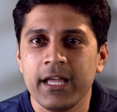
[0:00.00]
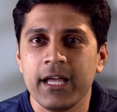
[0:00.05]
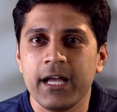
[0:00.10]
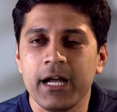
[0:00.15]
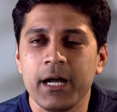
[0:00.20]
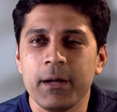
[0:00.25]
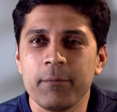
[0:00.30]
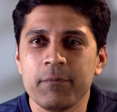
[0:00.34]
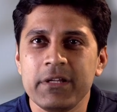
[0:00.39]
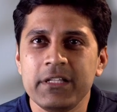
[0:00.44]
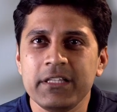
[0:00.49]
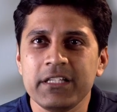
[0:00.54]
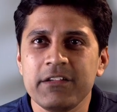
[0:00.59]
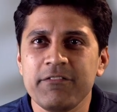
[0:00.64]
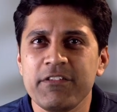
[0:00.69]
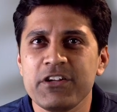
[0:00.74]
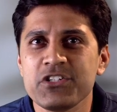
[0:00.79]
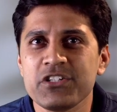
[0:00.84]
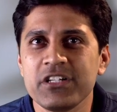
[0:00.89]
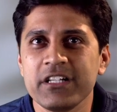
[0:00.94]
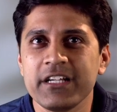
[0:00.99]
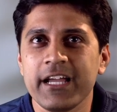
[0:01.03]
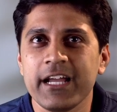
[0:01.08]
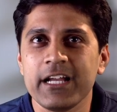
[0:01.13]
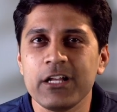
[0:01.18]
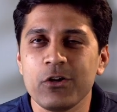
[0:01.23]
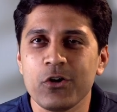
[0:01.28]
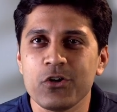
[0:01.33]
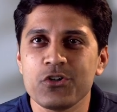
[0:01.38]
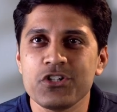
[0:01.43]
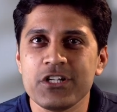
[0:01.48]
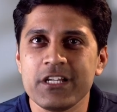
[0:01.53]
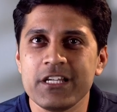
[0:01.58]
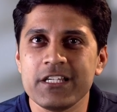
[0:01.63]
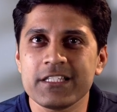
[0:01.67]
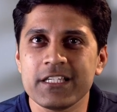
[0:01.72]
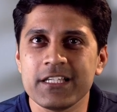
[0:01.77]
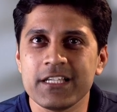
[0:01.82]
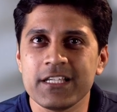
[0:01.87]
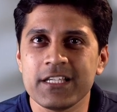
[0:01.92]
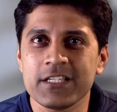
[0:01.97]
Interventional cardiology
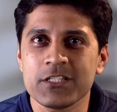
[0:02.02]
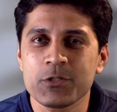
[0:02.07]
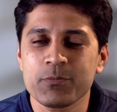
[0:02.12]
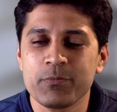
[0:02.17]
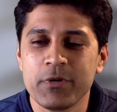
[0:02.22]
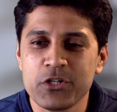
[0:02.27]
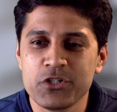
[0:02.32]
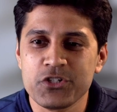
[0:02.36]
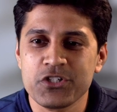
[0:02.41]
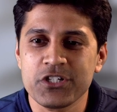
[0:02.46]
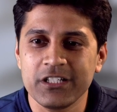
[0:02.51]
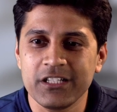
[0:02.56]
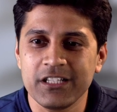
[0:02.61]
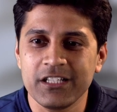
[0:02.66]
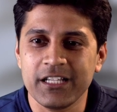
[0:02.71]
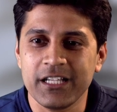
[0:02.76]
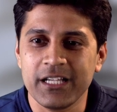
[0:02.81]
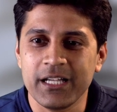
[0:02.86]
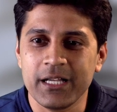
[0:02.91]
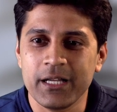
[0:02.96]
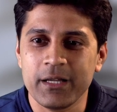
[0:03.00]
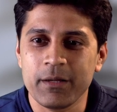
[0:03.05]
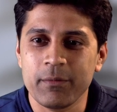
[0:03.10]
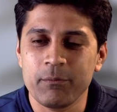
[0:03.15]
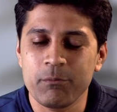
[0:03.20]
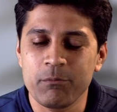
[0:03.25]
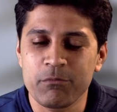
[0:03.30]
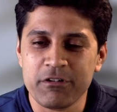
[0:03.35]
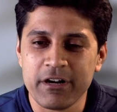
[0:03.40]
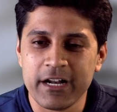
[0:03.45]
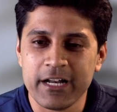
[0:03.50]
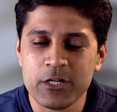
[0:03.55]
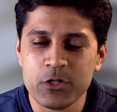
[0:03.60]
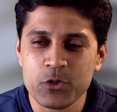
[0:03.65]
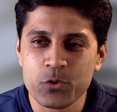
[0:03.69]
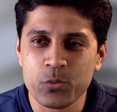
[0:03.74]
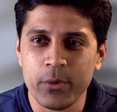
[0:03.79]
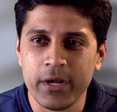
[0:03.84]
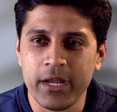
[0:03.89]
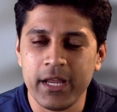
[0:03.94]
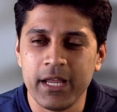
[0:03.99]
is a special
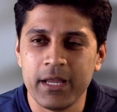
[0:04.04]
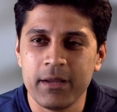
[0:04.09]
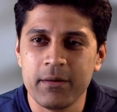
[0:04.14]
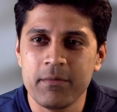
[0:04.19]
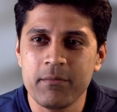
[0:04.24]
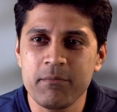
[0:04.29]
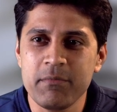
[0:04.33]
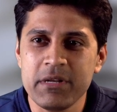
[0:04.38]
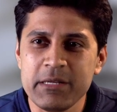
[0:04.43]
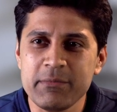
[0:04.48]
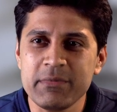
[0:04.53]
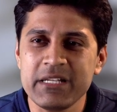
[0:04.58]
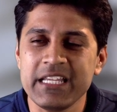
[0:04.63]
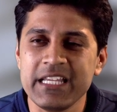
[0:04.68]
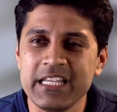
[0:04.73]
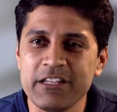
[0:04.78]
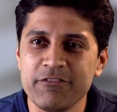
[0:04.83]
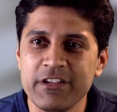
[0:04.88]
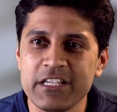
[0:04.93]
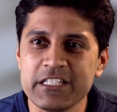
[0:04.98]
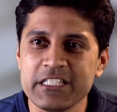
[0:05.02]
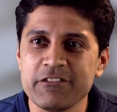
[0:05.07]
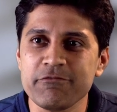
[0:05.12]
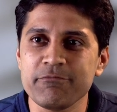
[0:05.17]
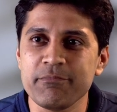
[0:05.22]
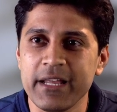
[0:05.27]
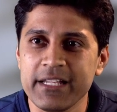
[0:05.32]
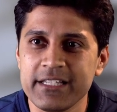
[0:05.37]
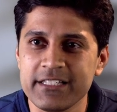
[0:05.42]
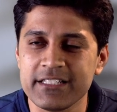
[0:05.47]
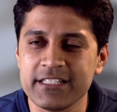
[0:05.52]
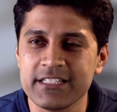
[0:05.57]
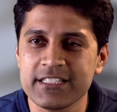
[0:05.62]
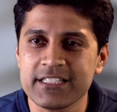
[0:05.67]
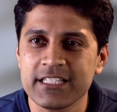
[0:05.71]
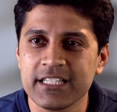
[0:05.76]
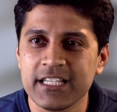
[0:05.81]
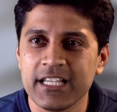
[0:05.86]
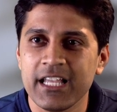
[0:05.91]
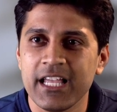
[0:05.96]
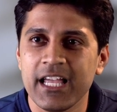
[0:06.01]
branch where minimally invasive methods
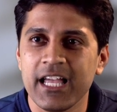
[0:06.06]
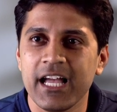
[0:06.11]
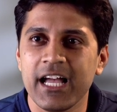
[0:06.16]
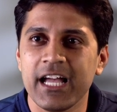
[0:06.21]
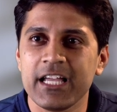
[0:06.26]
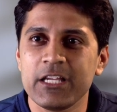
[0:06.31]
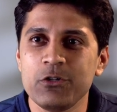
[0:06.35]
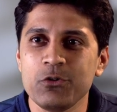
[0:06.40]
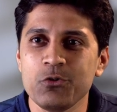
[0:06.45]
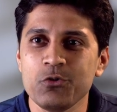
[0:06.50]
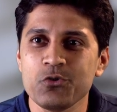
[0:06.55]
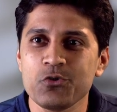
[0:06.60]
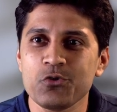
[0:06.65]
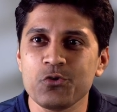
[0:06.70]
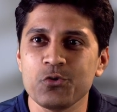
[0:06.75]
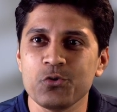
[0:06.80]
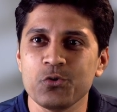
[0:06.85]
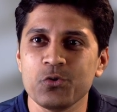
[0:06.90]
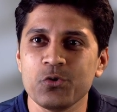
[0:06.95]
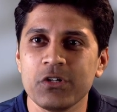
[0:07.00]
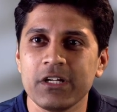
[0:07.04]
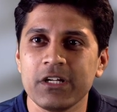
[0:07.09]
are used to